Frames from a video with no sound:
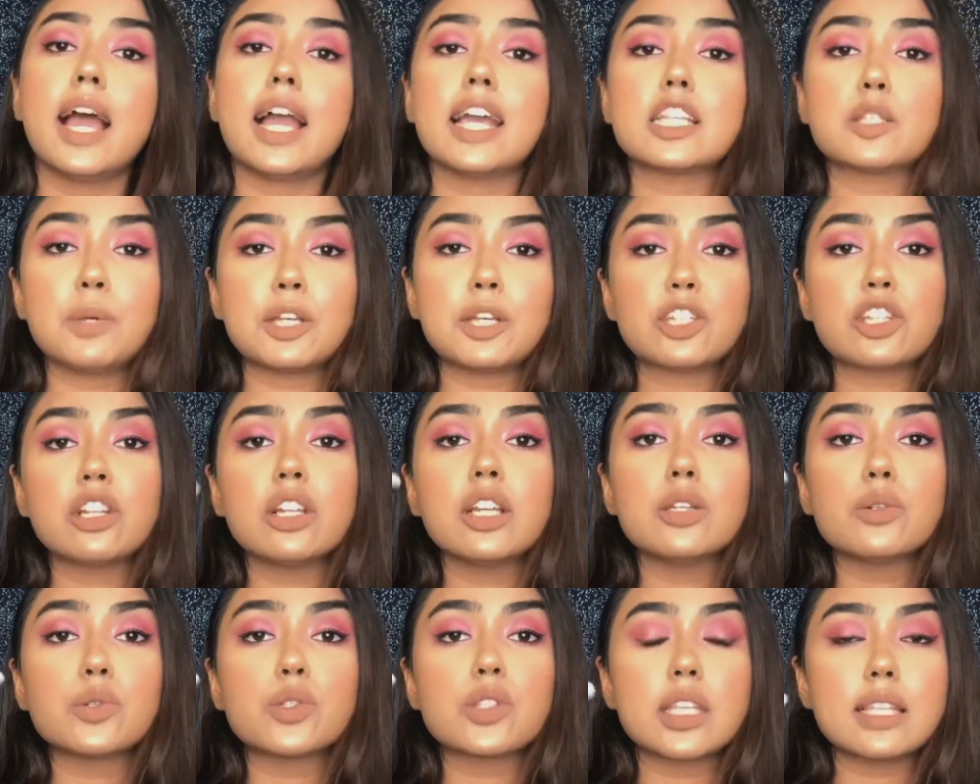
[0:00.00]
I especially
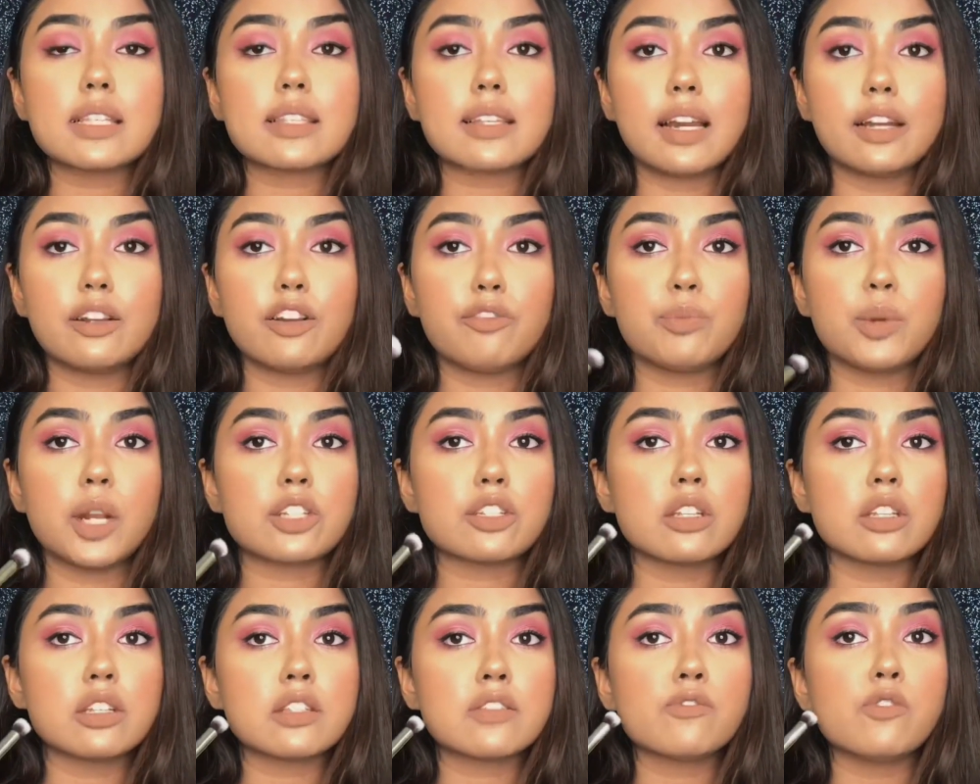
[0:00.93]
use these kind of
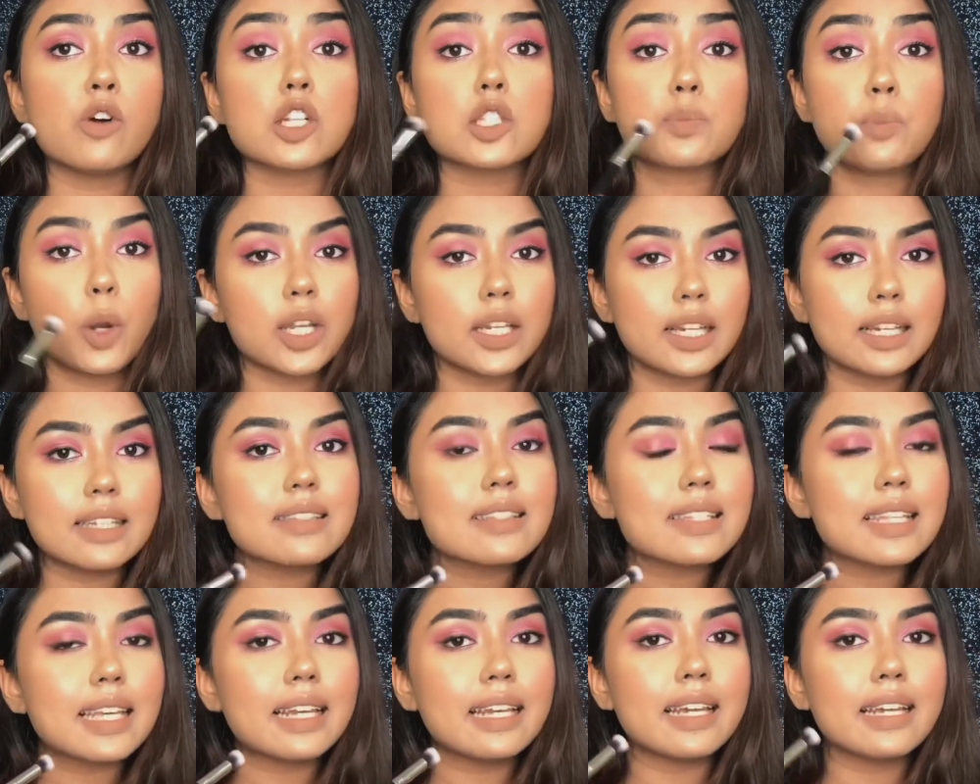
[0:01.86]
brushes for spot
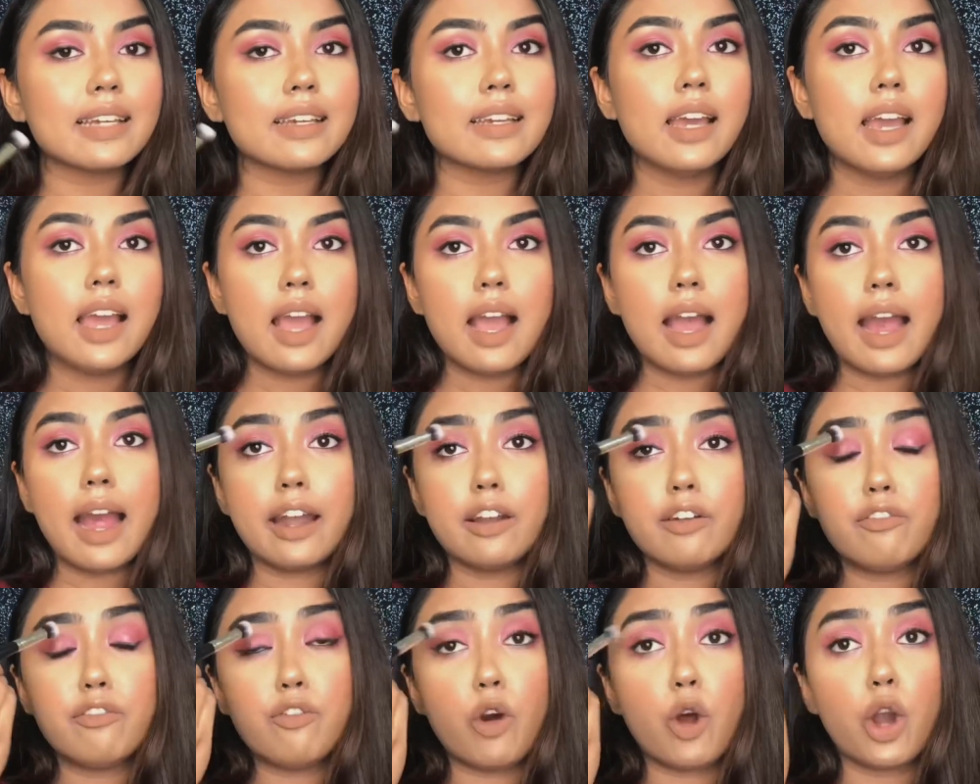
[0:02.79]
concealing
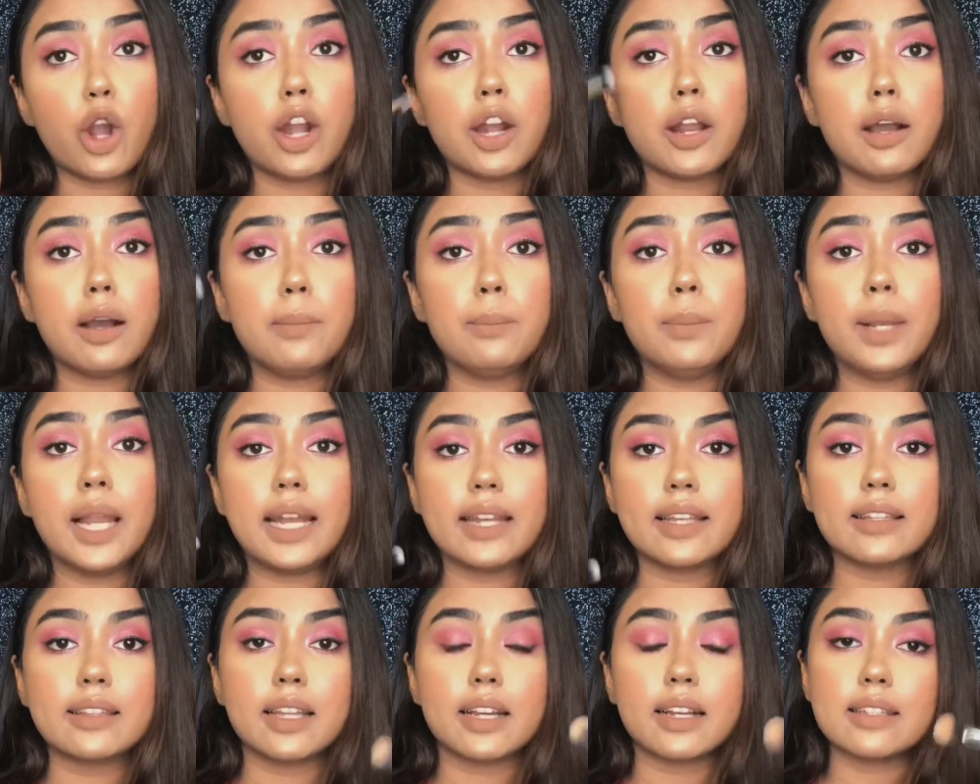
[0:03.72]
and for
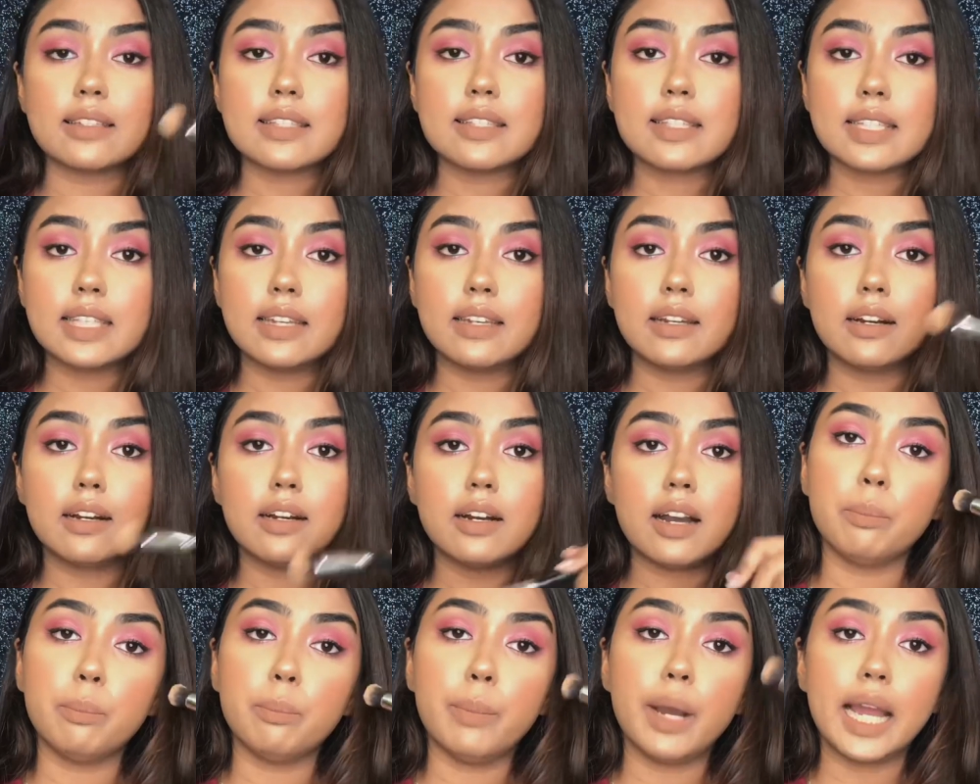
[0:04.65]
blending the concealer
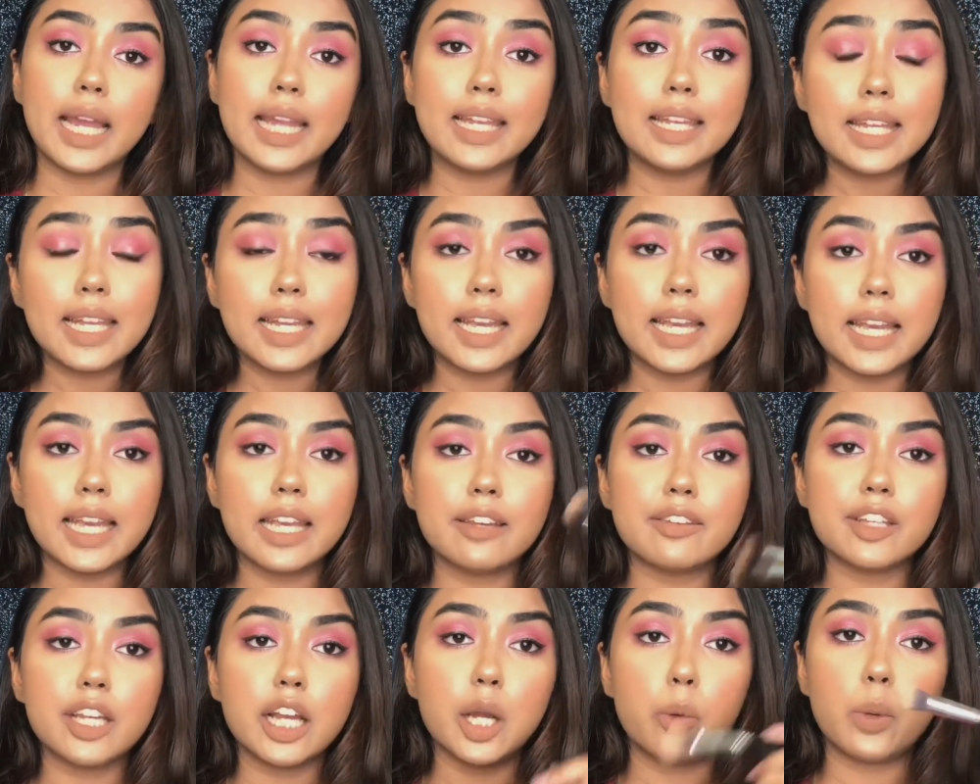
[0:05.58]
on my lid
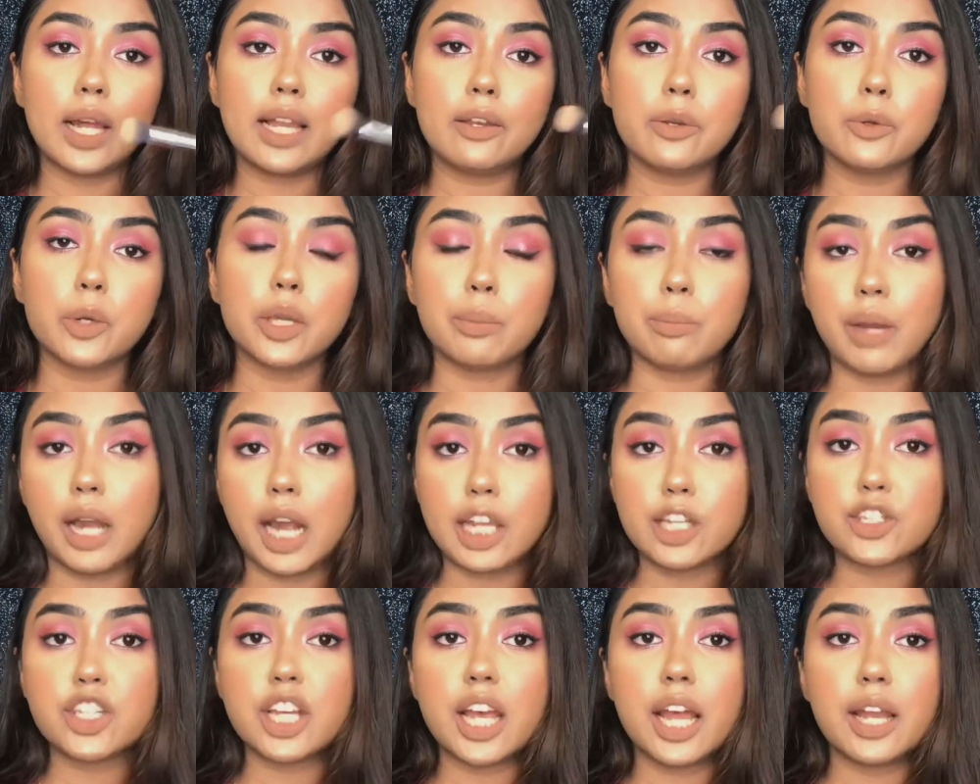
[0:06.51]
area while doing
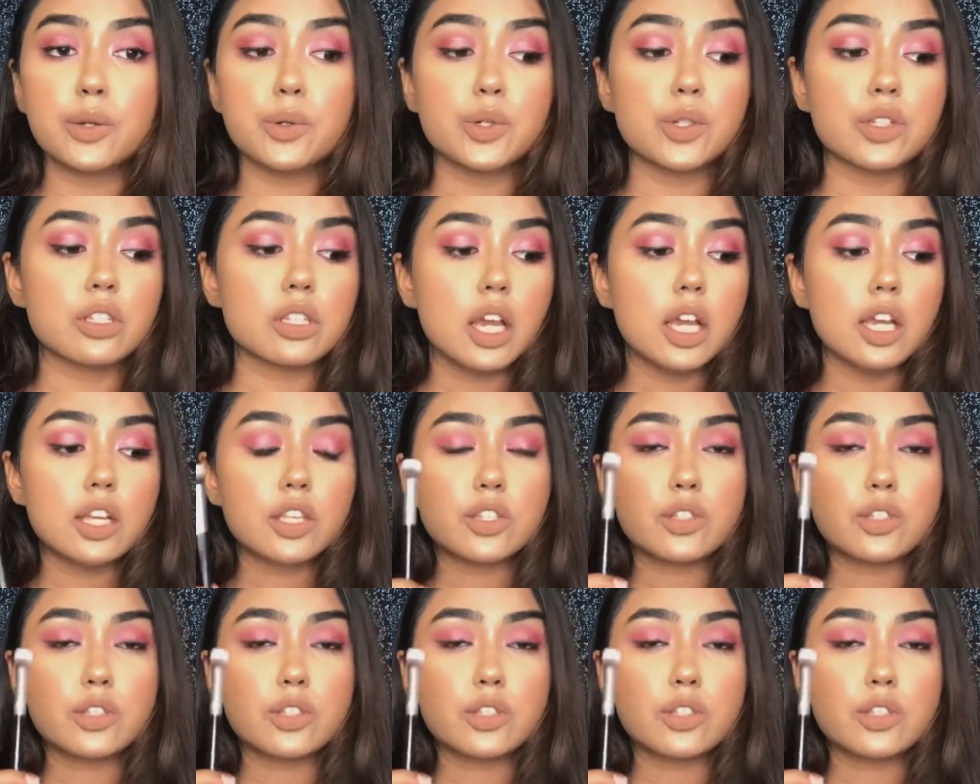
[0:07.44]
my eyeshadows.